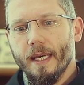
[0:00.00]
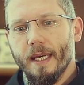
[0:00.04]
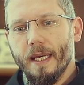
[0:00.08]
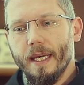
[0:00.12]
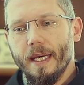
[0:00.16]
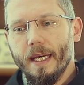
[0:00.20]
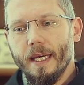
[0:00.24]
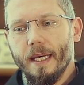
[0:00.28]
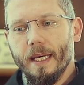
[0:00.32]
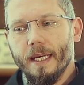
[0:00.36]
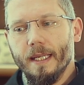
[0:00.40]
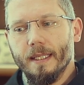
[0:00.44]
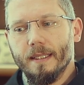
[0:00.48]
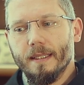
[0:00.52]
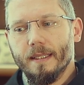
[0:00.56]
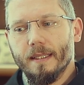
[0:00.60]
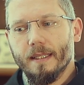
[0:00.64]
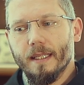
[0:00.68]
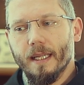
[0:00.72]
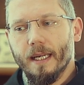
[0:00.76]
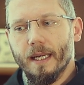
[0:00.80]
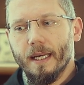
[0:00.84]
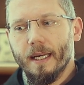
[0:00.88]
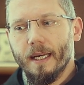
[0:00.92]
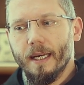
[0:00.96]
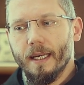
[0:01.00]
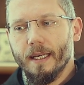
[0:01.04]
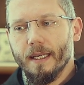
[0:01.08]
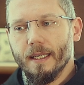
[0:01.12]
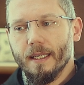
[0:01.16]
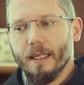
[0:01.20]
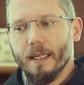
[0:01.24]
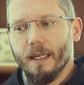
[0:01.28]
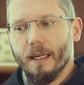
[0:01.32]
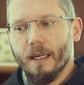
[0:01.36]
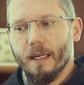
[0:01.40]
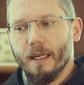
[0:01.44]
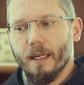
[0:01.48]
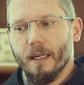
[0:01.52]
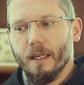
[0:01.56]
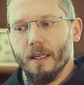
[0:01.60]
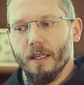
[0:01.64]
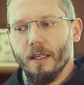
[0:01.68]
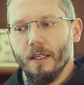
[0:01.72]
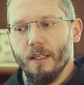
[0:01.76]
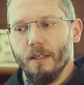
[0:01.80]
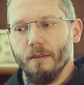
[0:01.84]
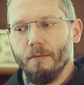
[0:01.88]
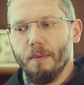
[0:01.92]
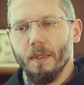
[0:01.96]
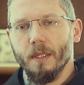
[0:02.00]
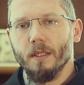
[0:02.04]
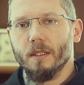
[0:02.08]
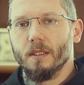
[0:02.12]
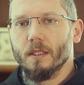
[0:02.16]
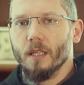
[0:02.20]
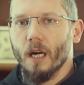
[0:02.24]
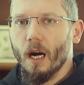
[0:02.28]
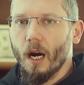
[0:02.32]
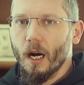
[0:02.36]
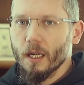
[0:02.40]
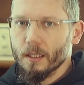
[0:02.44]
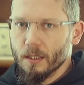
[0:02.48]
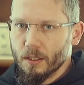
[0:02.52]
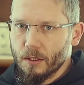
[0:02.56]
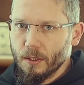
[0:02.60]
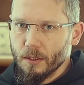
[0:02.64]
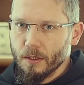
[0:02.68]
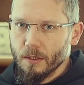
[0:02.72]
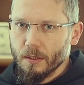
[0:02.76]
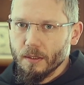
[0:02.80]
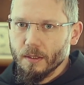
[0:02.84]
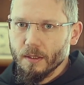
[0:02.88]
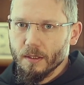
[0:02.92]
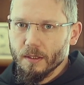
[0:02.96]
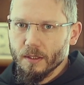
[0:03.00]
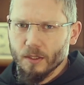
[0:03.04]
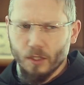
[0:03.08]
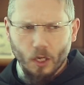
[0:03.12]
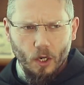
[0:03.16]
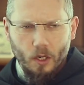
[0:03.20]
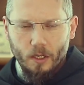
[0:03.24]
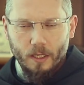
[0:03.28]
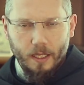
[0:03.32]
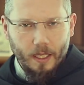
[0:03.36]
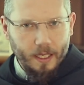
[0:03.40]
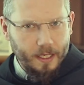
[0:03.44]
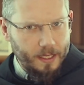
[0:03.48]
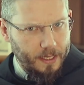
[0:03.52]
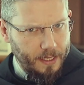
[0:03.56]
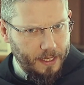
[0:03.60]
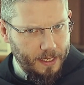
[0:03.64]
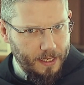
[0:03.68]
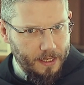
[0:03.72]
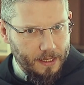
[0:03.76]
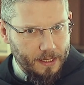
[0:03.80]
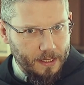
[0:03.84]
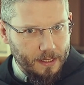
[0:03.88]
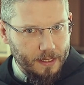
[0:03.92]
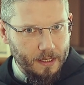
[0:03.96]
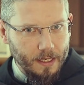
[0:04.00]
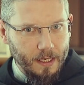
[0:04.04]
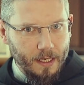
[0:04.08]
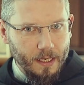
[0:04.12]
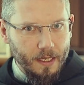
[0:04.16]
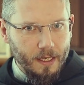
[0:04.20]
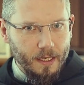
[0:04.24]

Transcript: It's like you've been taught to talk like this.